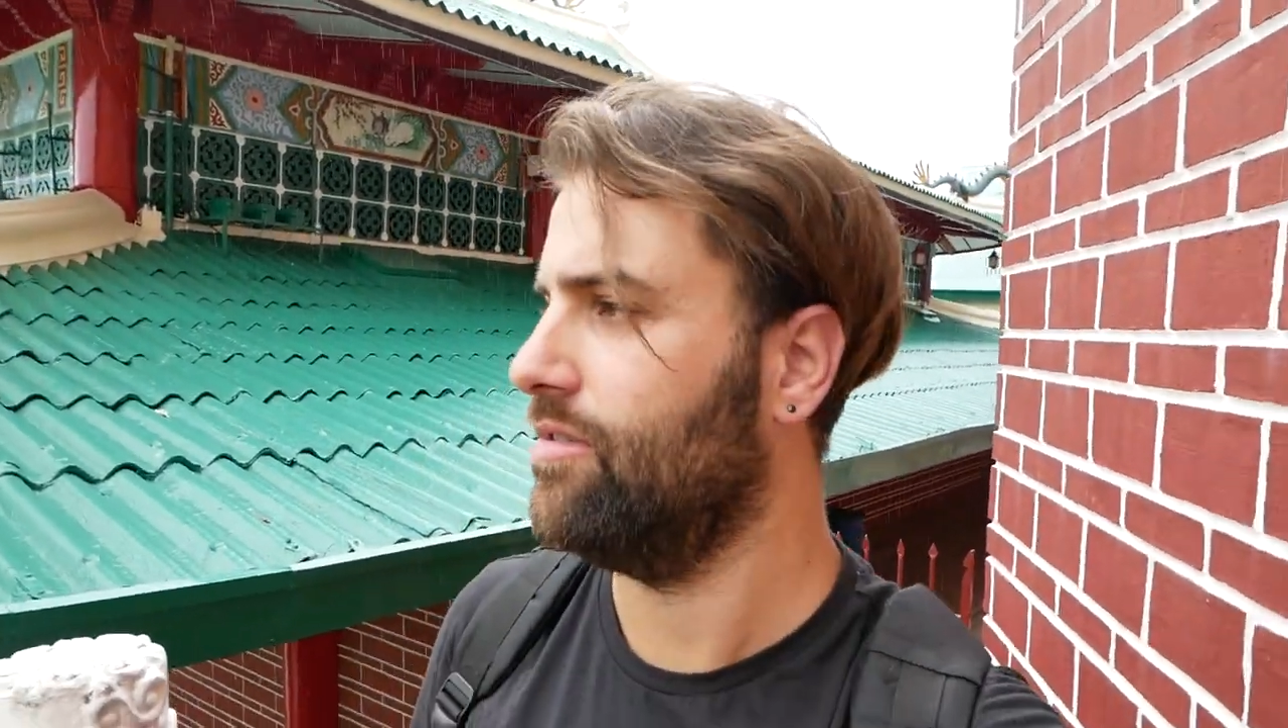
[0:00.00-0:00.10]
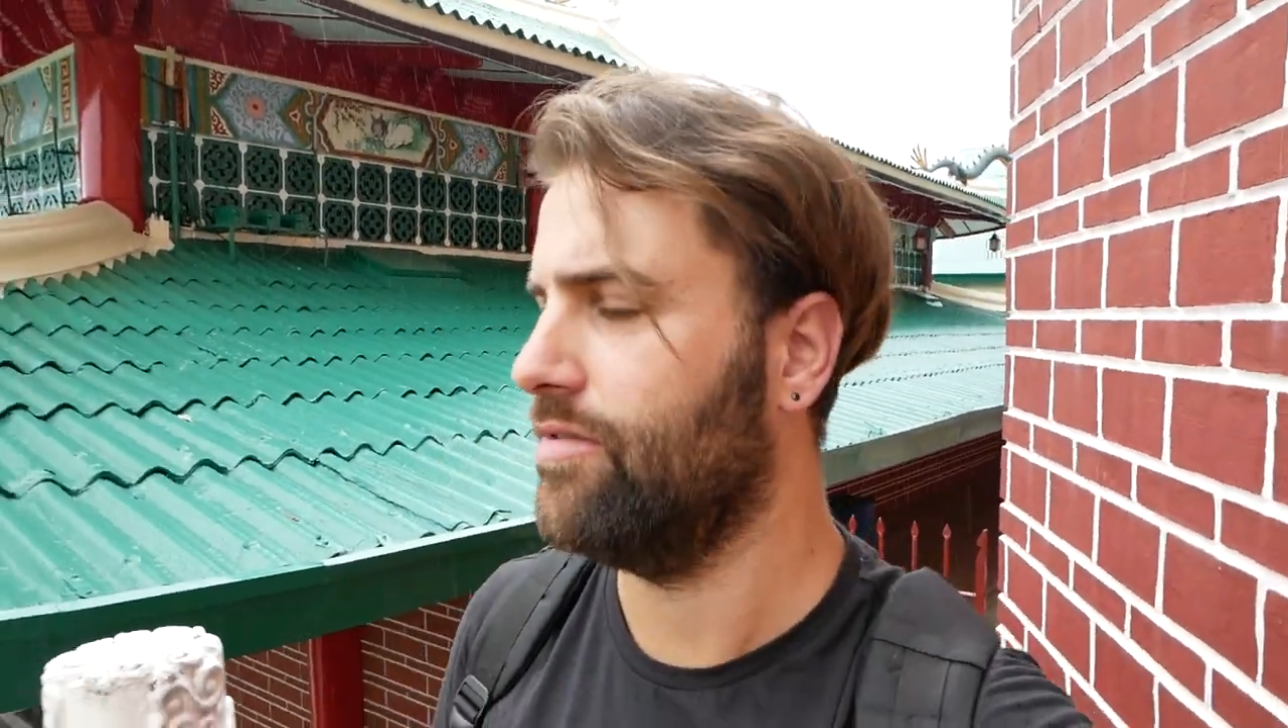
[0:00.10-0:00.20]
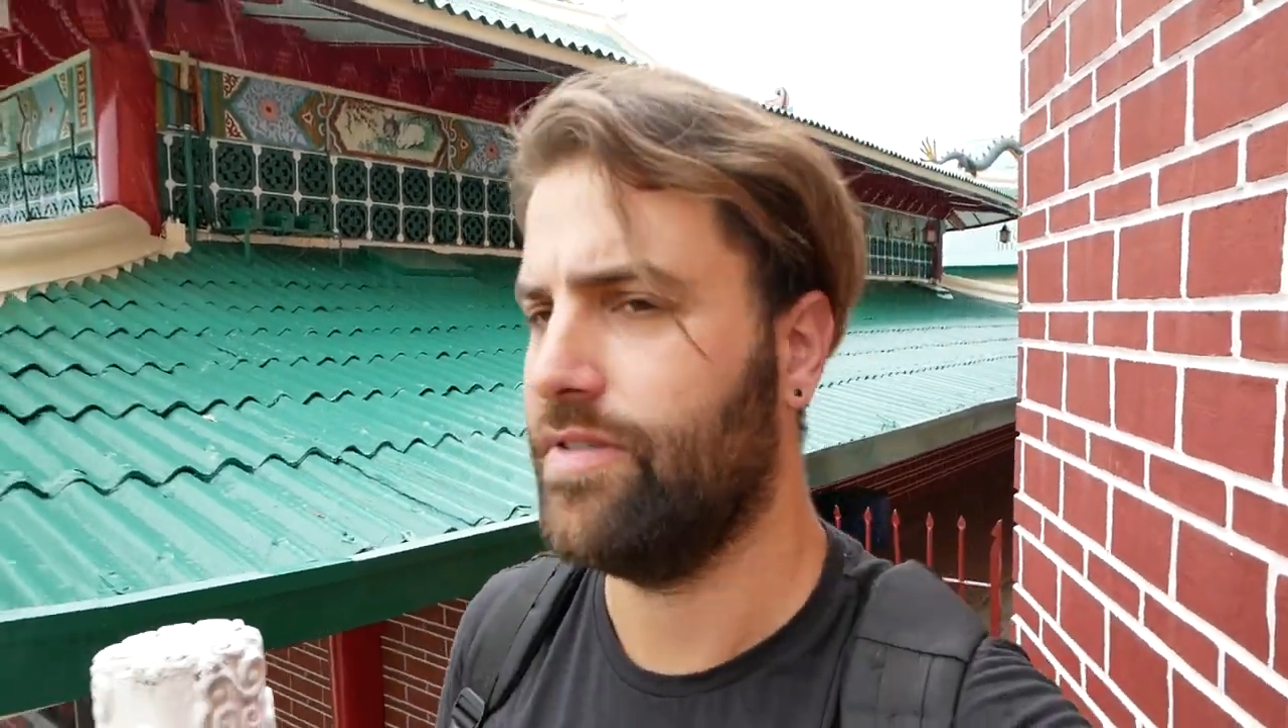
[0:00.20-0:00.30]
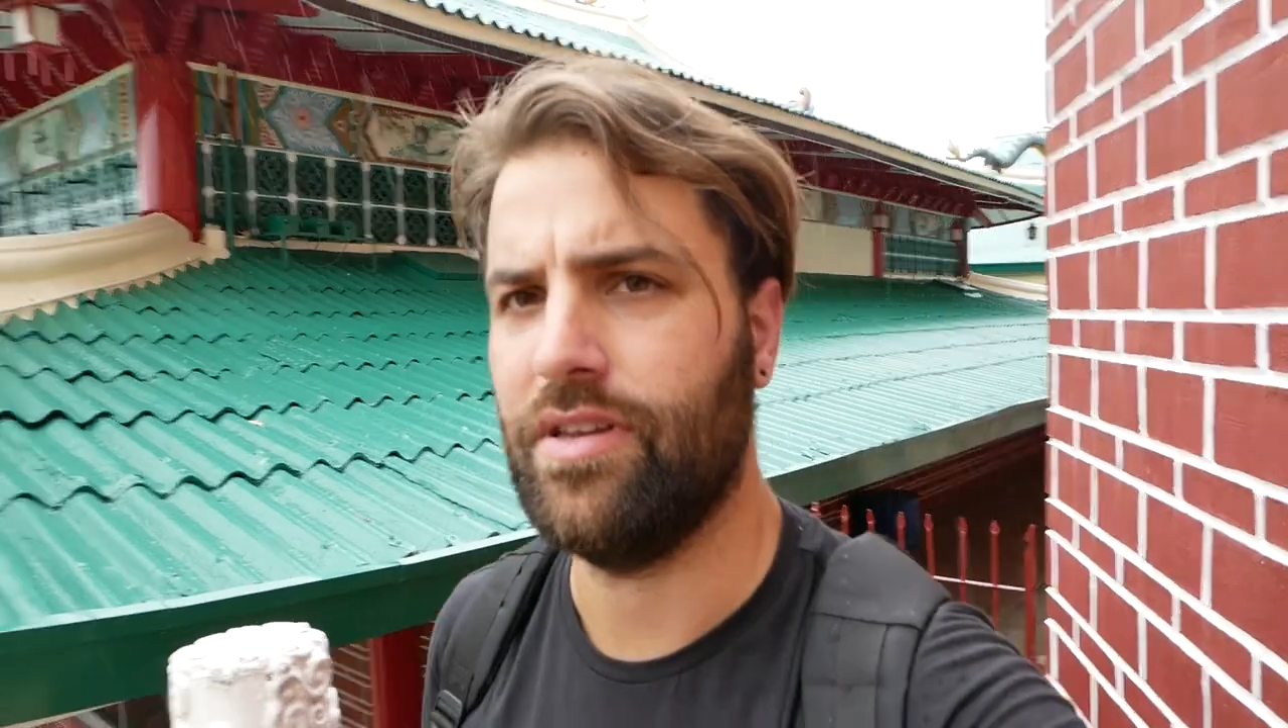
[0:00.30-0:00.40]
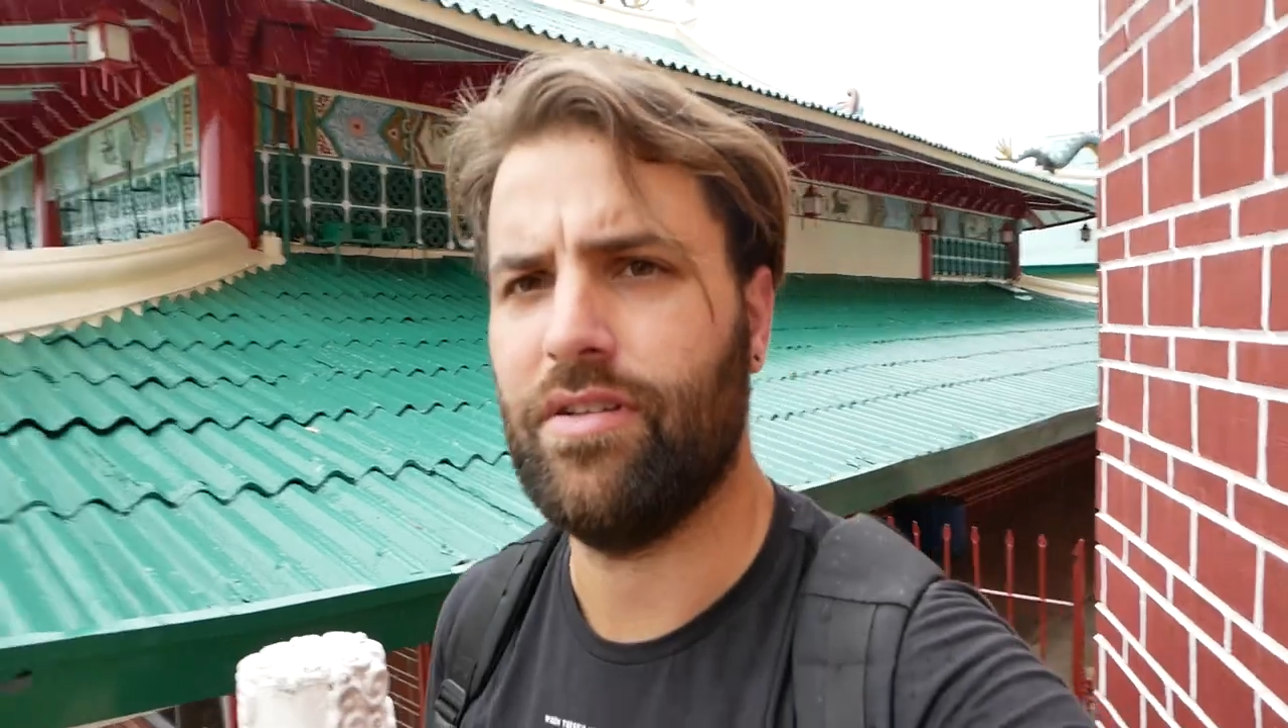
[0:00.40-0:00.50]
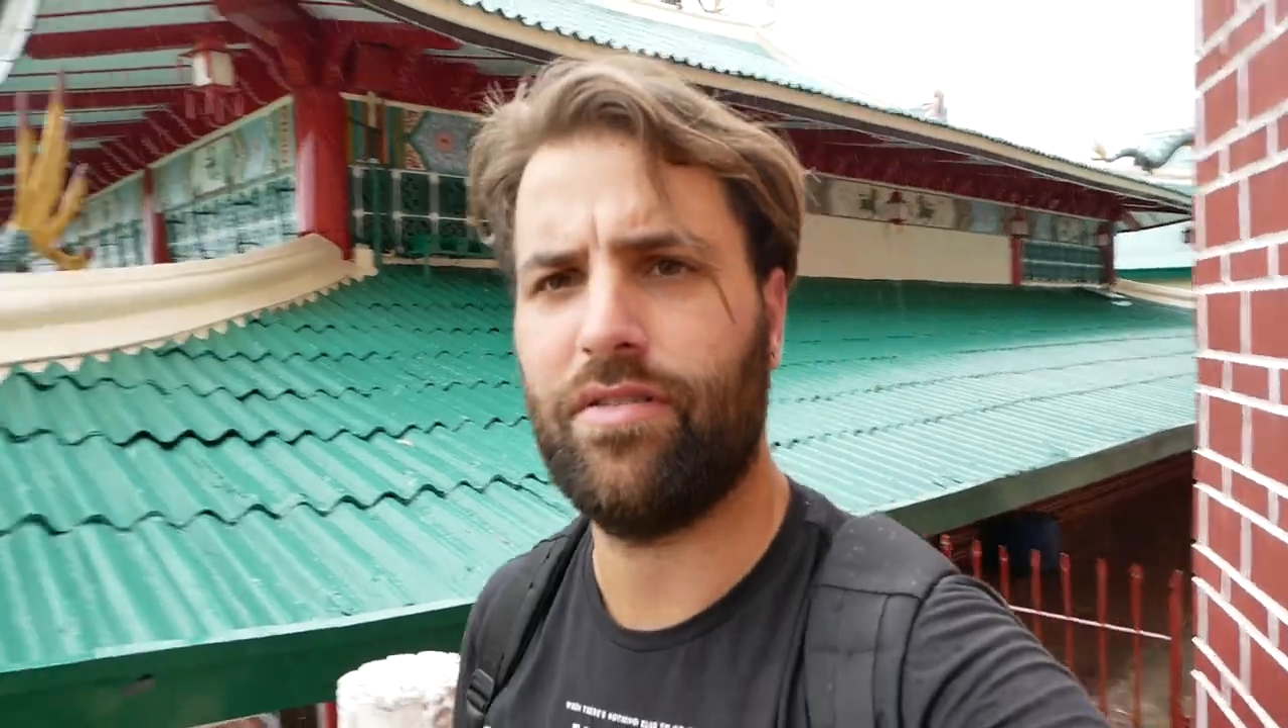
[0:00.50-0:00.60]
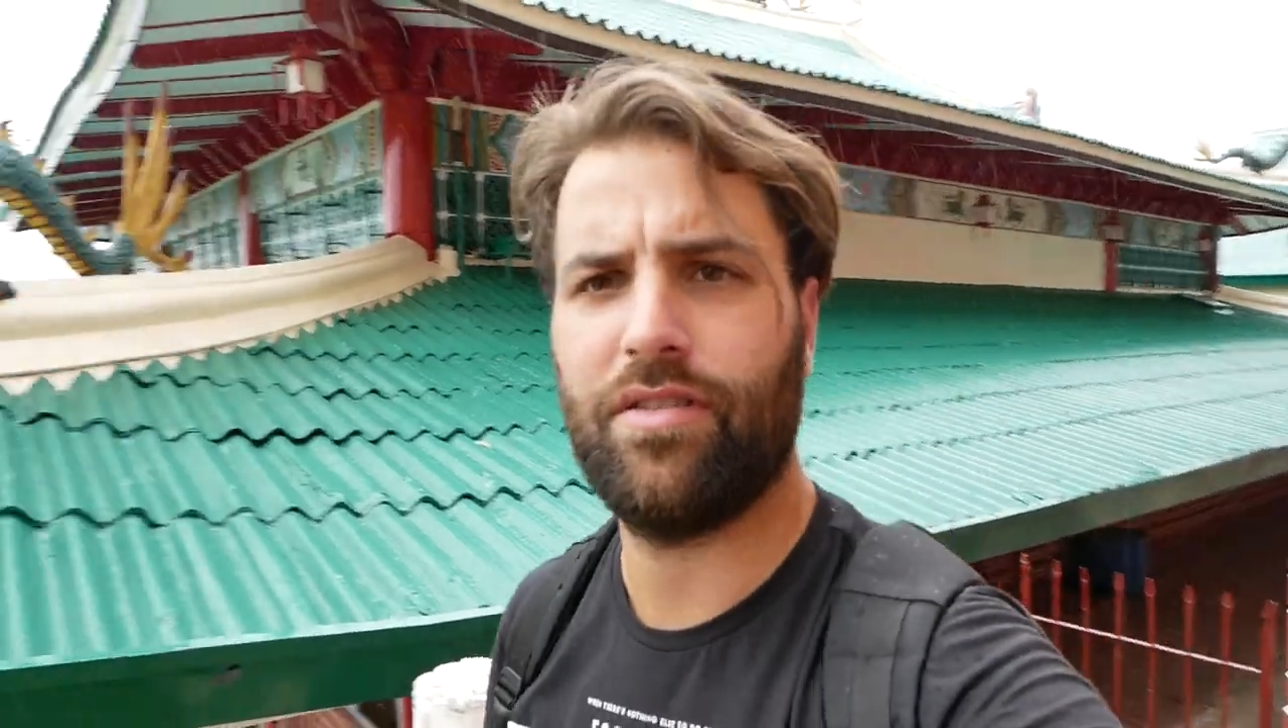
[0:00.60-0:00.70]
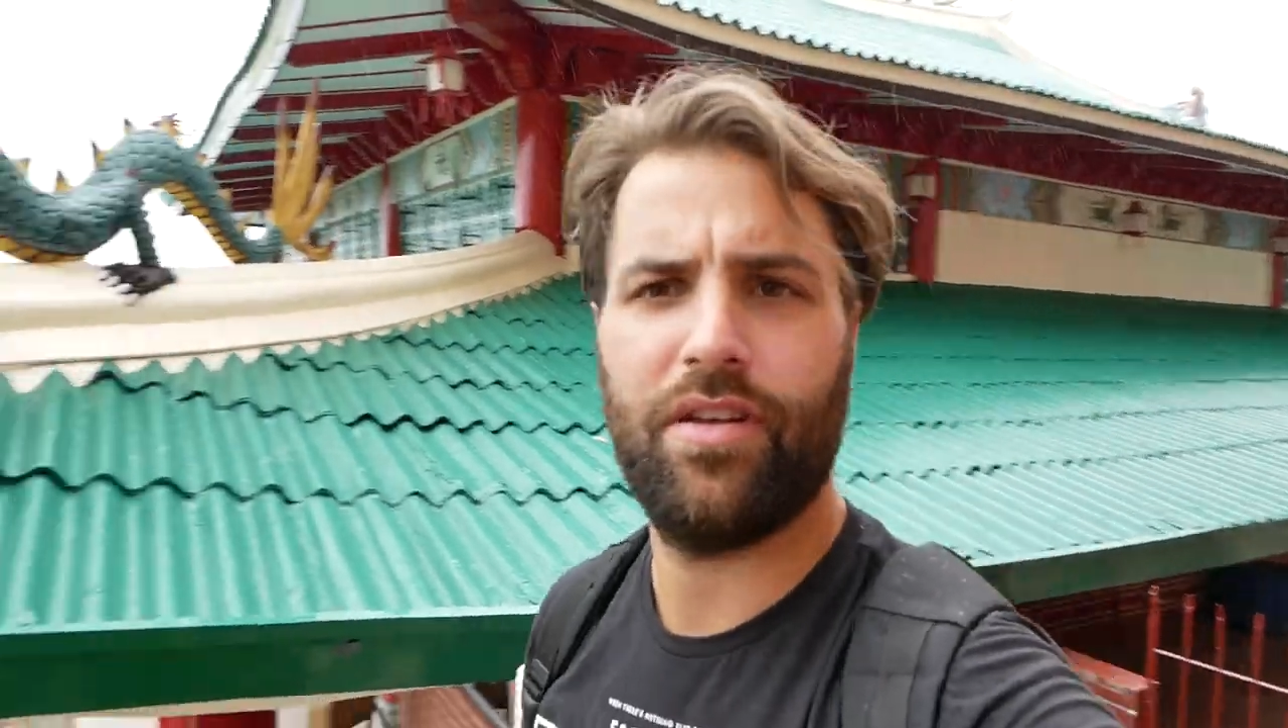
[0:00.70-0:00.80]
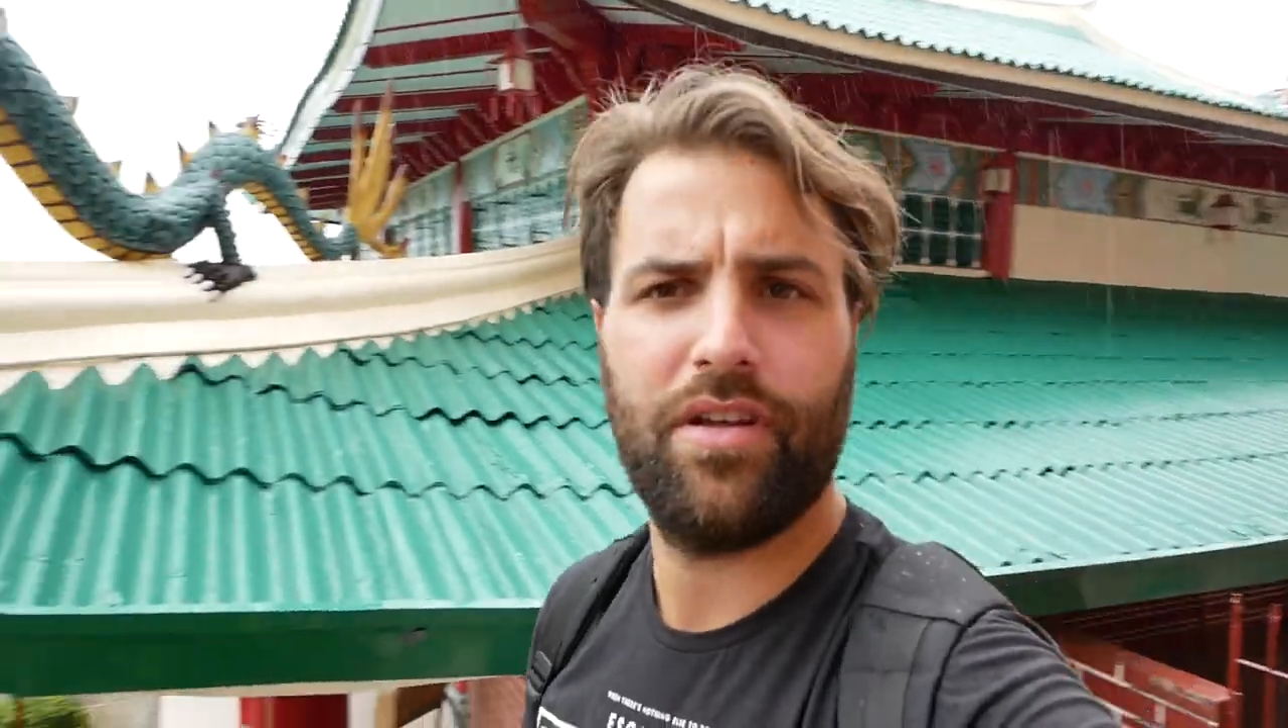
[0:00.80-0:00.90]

no videos.